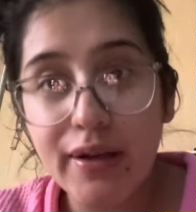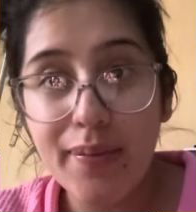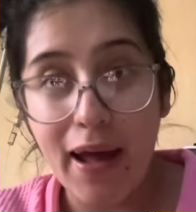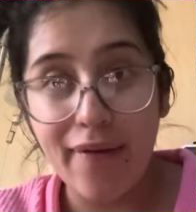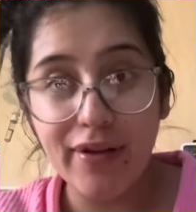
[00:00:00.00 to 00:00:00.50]
up
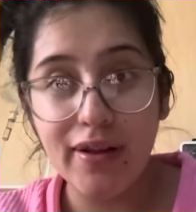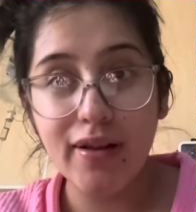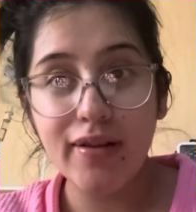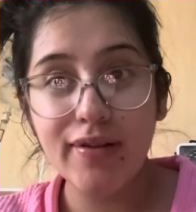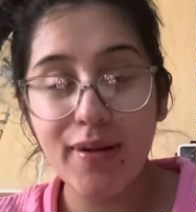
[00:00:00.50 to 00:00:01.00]
having
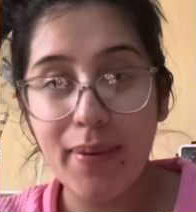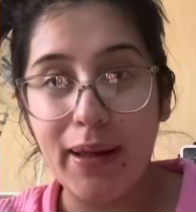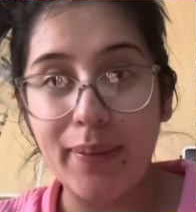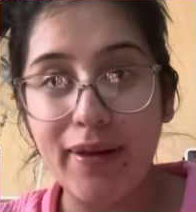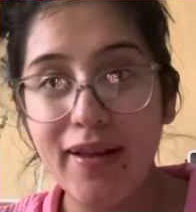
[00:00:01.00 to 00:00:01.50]
the
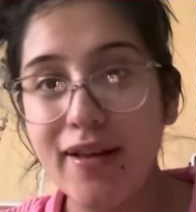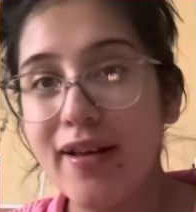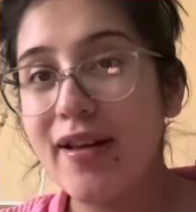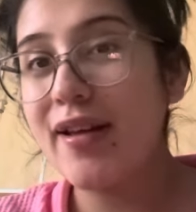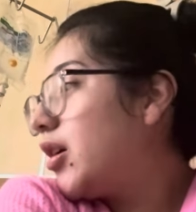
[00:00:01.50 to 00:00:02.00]
baby.
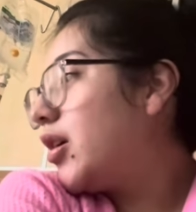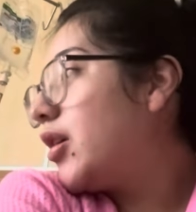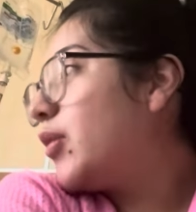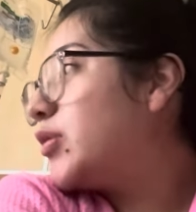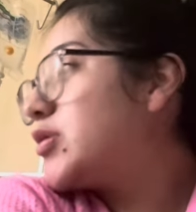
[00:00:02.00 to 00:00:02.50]
He
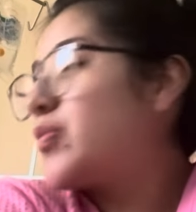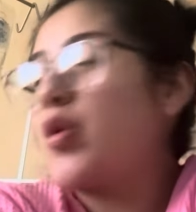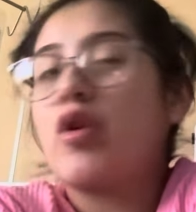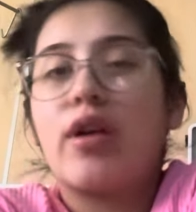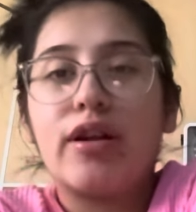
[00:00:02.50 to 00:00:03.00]
was
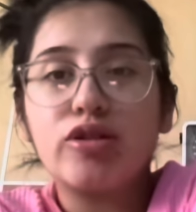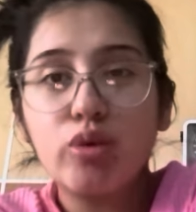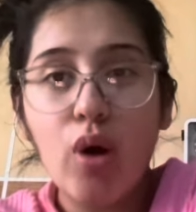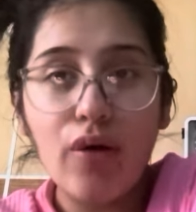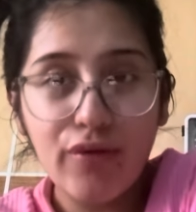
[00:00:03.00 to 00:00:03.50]
born at
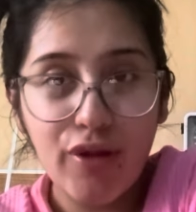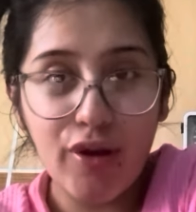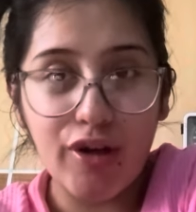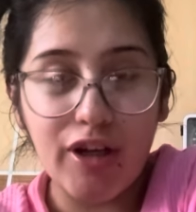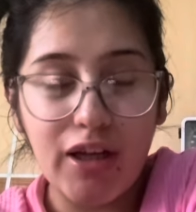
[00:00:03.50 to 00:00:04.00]

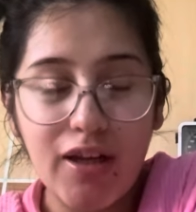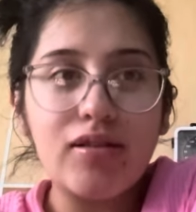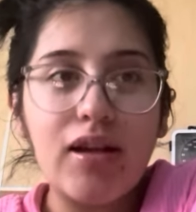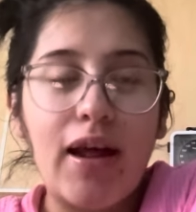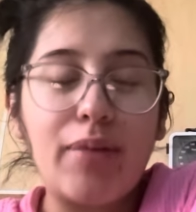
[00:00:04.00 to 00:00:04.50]
12:30.
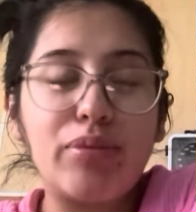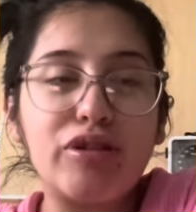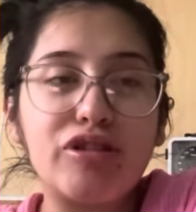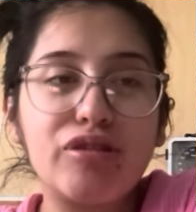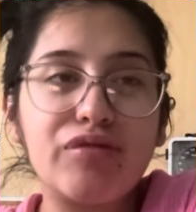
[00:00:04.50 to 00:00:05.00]
I
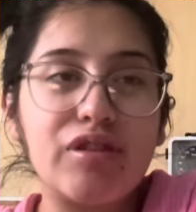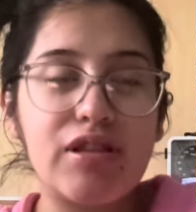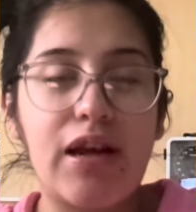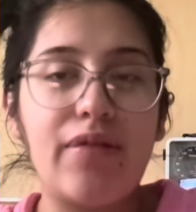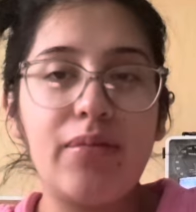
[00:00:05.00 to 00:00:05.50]
pushed for
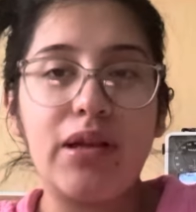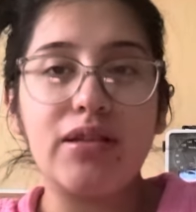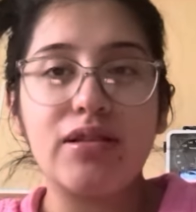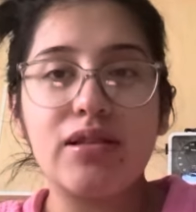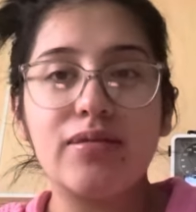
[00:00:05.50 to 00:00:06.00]
7
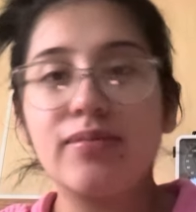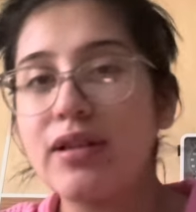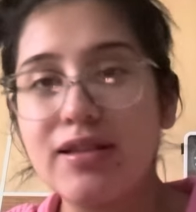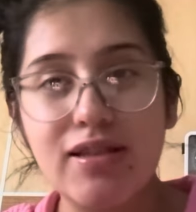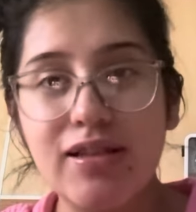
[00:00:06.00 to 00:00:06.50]
minutes.
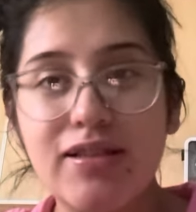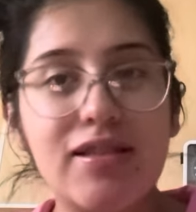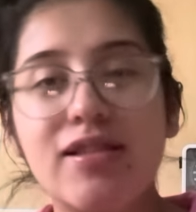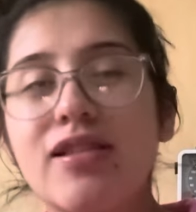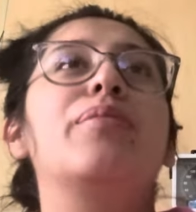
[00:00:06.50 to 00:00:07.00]

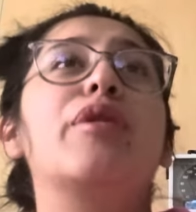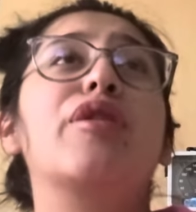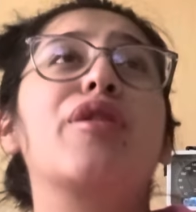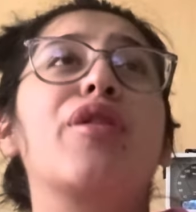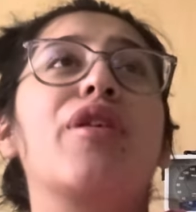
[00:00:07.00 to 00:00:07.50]
Easiest
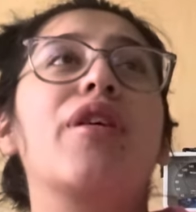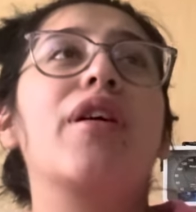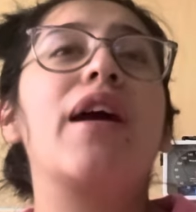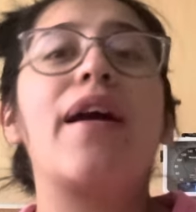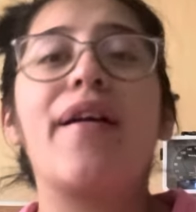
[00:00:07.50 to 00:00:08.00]
birth
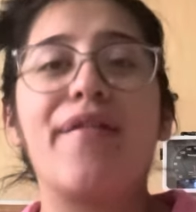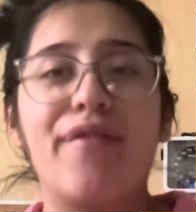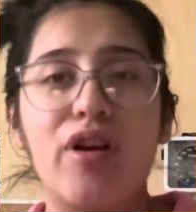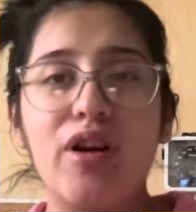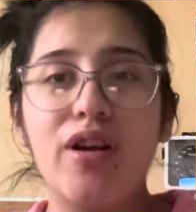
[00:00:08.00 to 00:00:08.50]

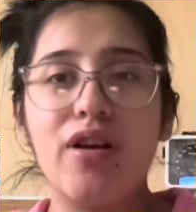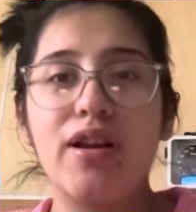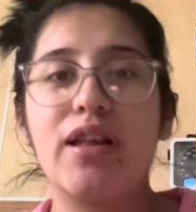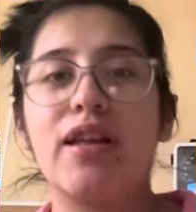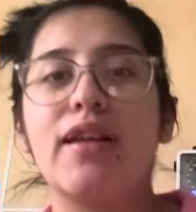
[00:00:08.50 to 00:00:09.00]
ever.
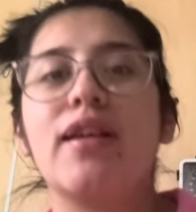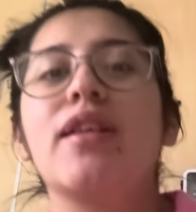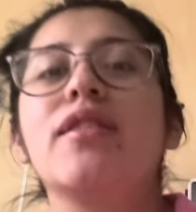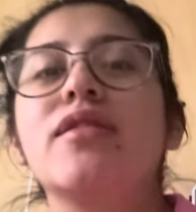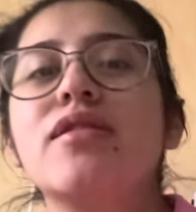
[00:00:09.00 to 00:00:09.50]
He
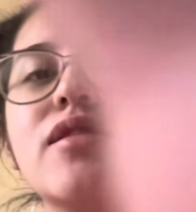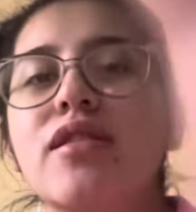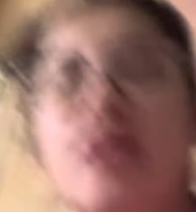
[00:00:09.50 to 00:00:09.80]
is